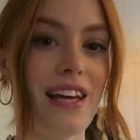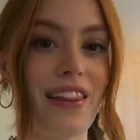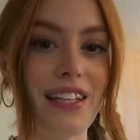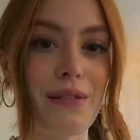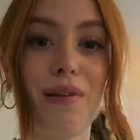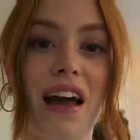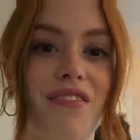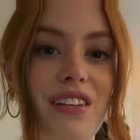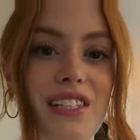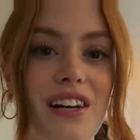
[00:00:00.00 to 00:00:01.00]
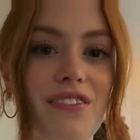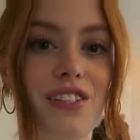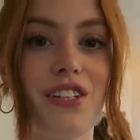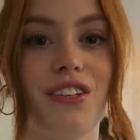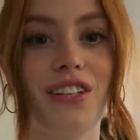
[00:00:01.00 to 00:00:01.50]
But yeah, that's the plan for this
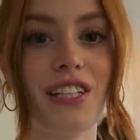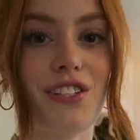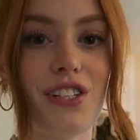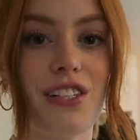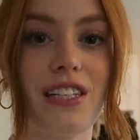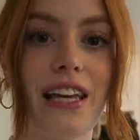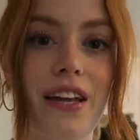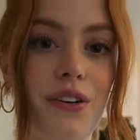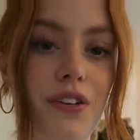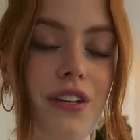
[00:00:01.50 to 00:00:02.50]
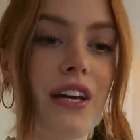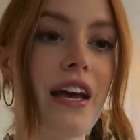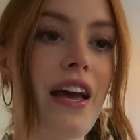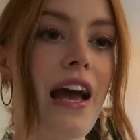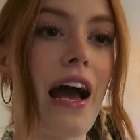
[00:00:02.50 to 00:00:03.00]
afternoon, is just to get on
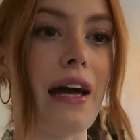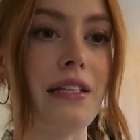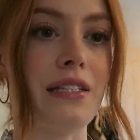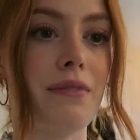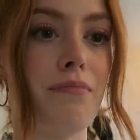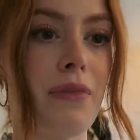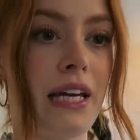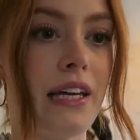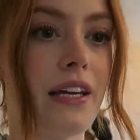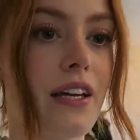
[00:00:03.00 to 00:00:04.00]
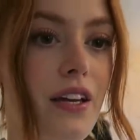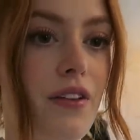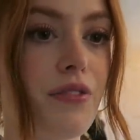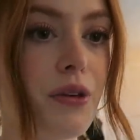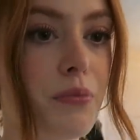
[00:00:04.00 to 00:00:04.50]
and make
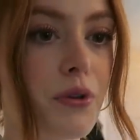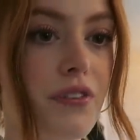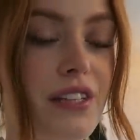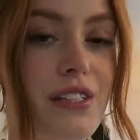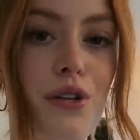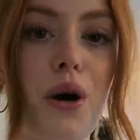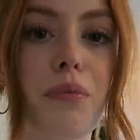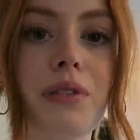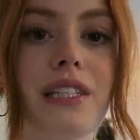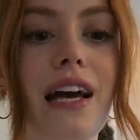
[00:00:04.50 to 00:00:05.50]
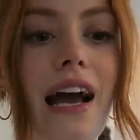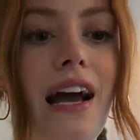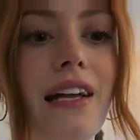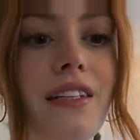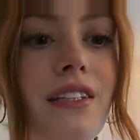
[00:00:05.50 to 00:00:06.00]
a few more of these tops
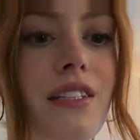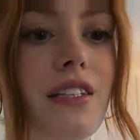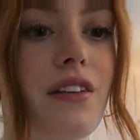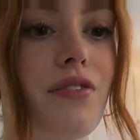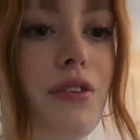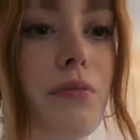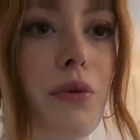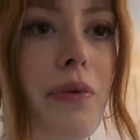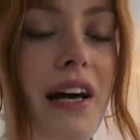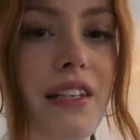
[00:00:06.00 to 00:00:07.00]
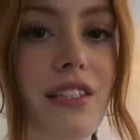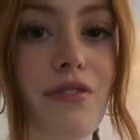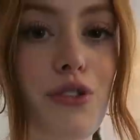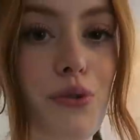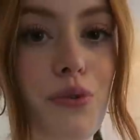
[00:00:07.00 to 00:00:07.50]
and a few more pairs
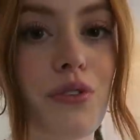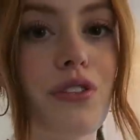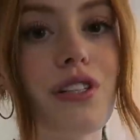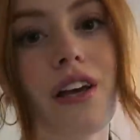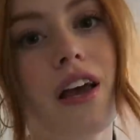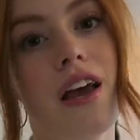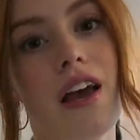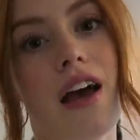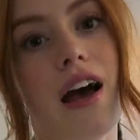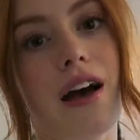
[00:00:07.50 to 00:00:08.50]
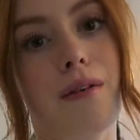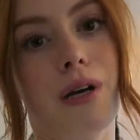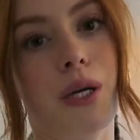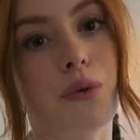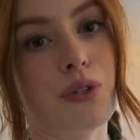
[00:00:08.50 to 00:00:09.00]
of shorts.
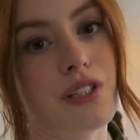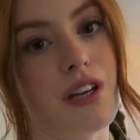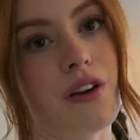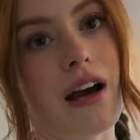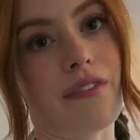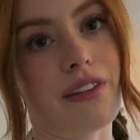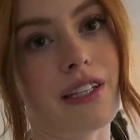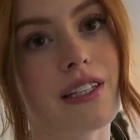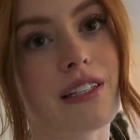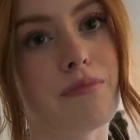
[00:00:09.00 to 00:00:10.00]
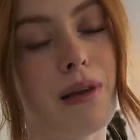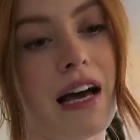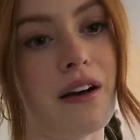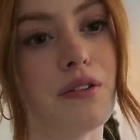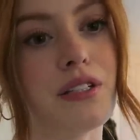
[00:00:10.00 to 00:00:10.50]
I also have this
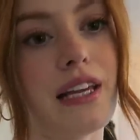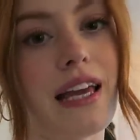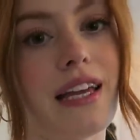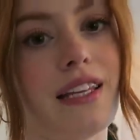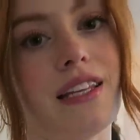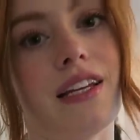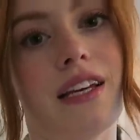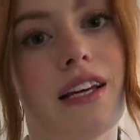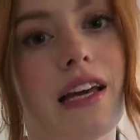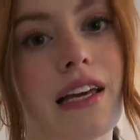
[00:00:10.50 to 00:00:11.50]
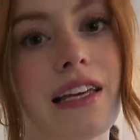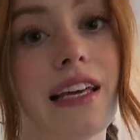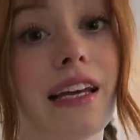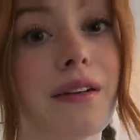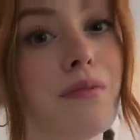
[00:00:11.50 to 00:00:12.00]
blouse in a
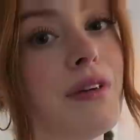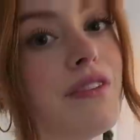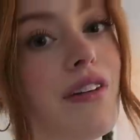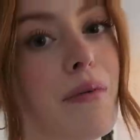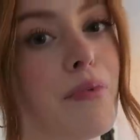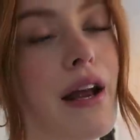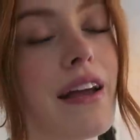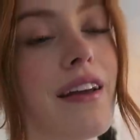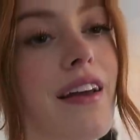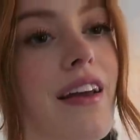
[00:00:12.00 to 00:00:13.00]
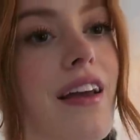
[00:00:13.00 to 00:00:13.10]
gingham fabric,